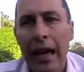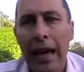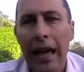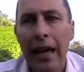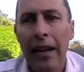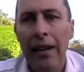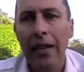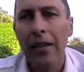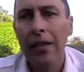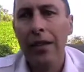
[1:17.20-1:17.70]

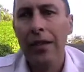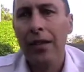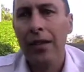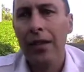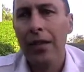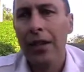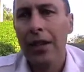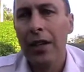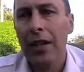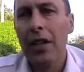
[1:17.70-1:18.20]
And
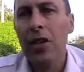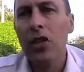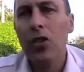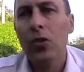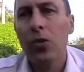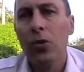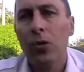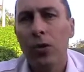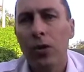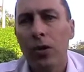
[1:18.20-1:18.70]
the
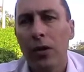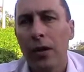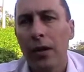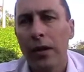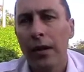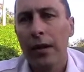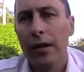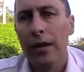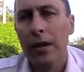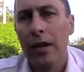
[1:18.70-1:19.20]
initial
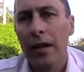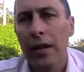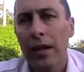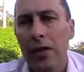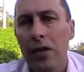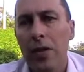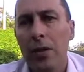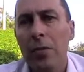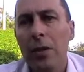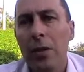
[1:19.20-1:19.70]

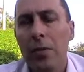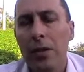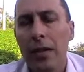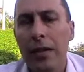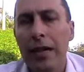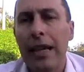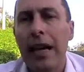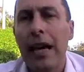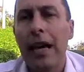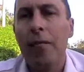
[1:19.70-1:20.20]
symptoms
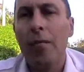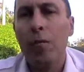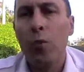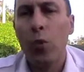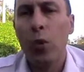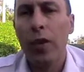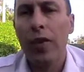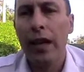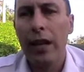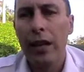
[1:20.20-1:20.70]
that
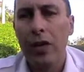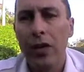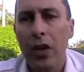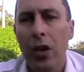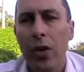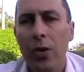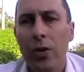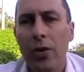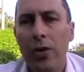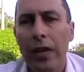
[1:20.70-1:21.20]
come with that
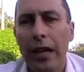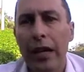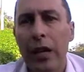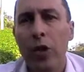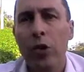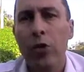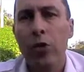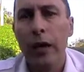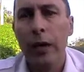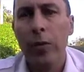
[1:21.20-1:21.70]
shoulder is an
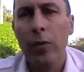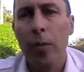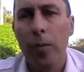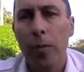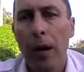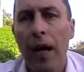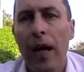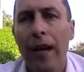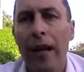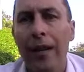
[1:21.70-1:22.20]
incredible
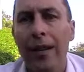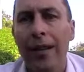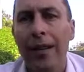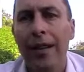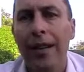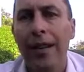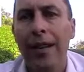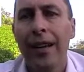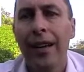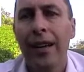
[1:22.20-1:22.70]
pain
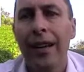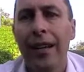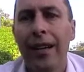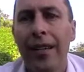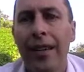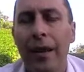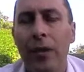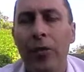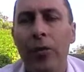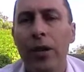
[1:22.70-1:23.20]

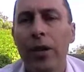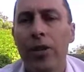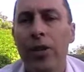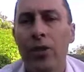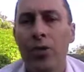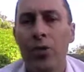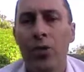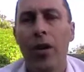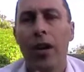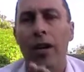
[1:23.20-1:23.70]
that
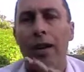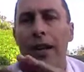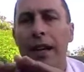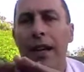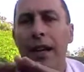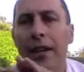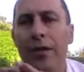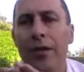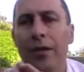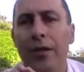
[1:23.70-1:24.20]
reaches right
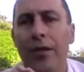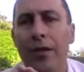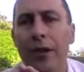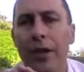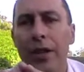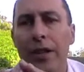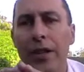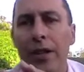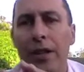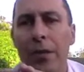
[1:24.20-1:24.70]
down to the
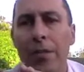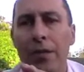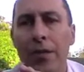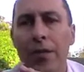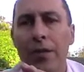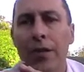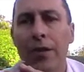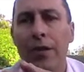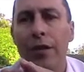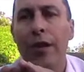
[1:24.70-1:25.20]
very tips
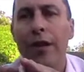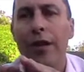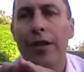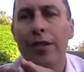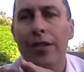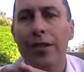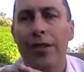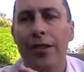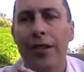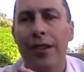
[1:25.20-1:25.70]
of your
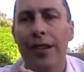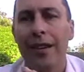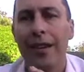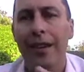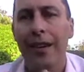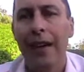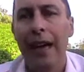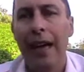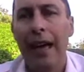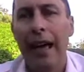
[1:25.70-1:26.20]
fingers,
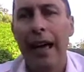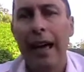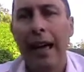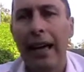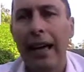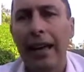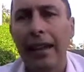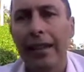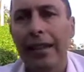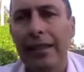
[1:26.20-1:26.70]

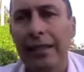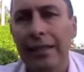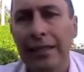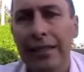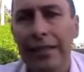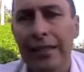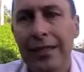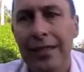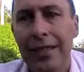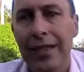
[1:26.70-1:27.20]
and
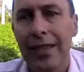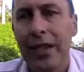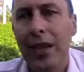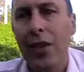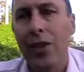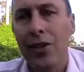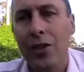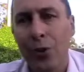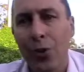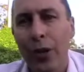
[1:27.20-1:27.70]
it
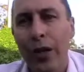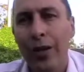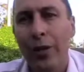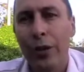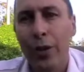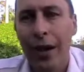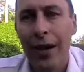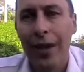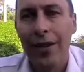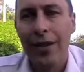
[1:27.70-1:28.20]
goes
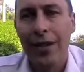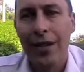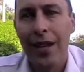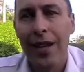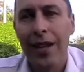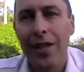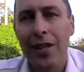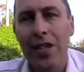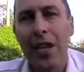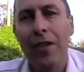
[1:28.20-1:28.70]
24 hours a
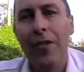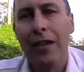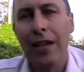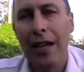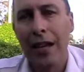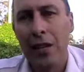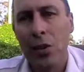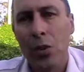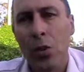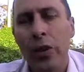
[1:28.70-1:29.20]
day, 7
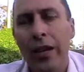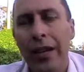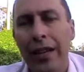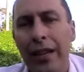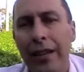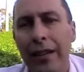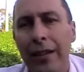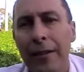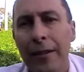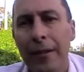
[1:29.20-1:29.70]
days a week.
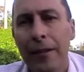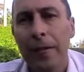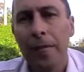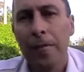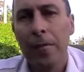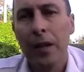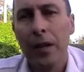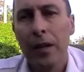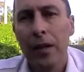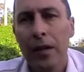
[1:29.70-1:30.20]

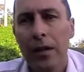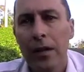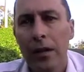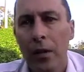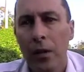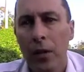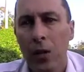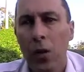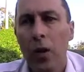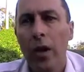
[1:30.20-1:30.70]

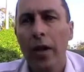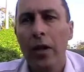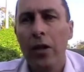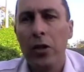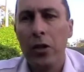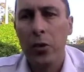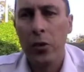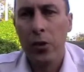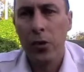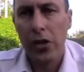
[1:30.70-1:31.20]
So it's quite
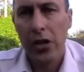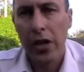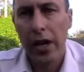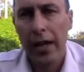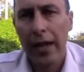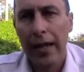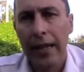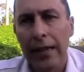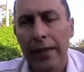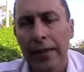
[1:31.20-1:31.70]

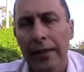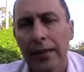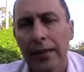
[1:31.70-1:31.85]
excruciating.